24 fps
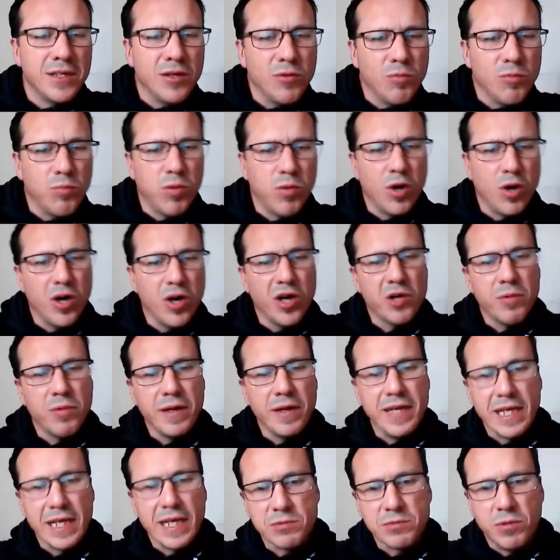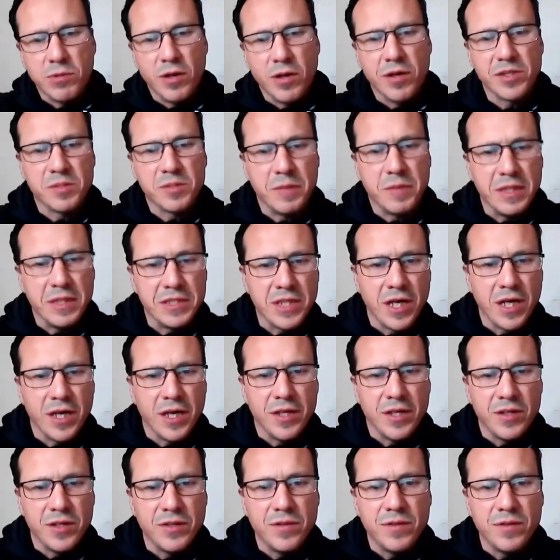work when there's work to be
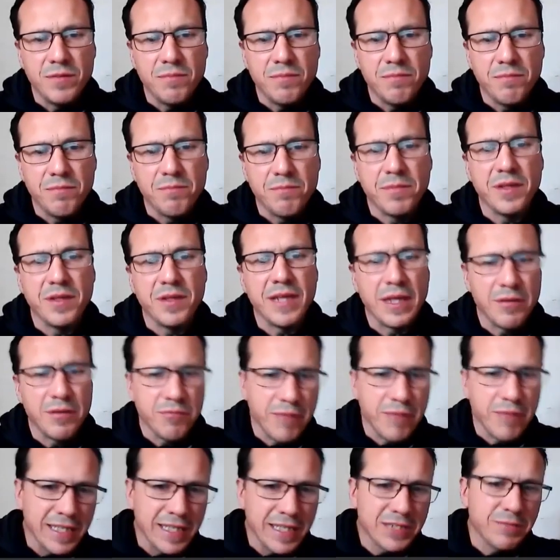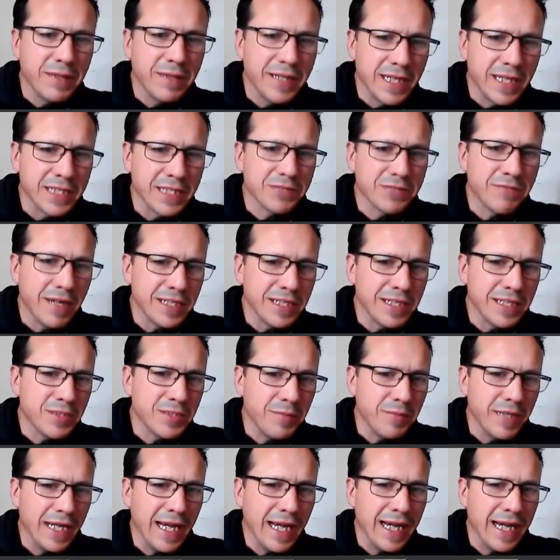done, but then rest when there's rest to
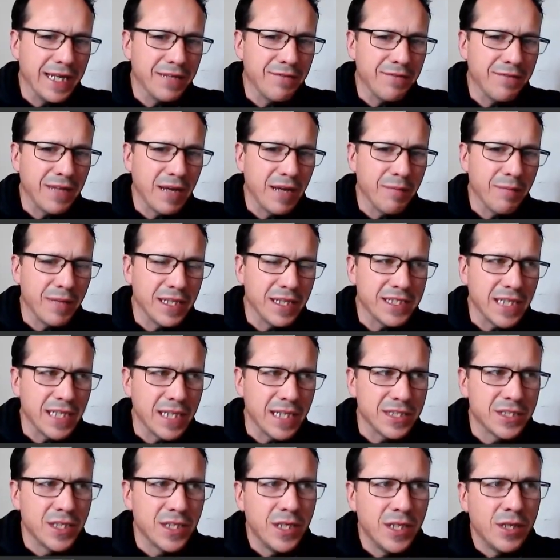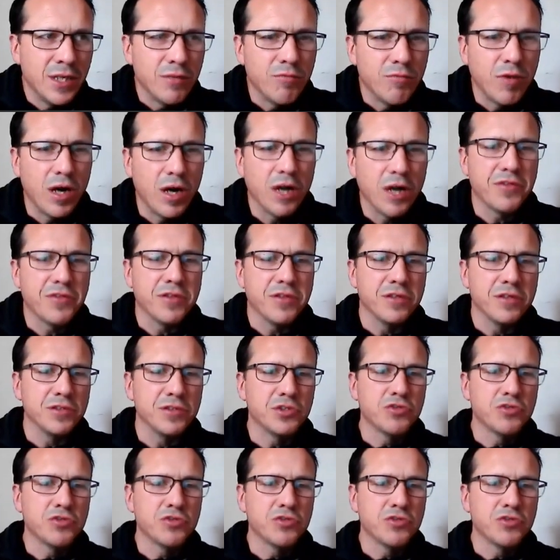be had, if that makes sense, rather than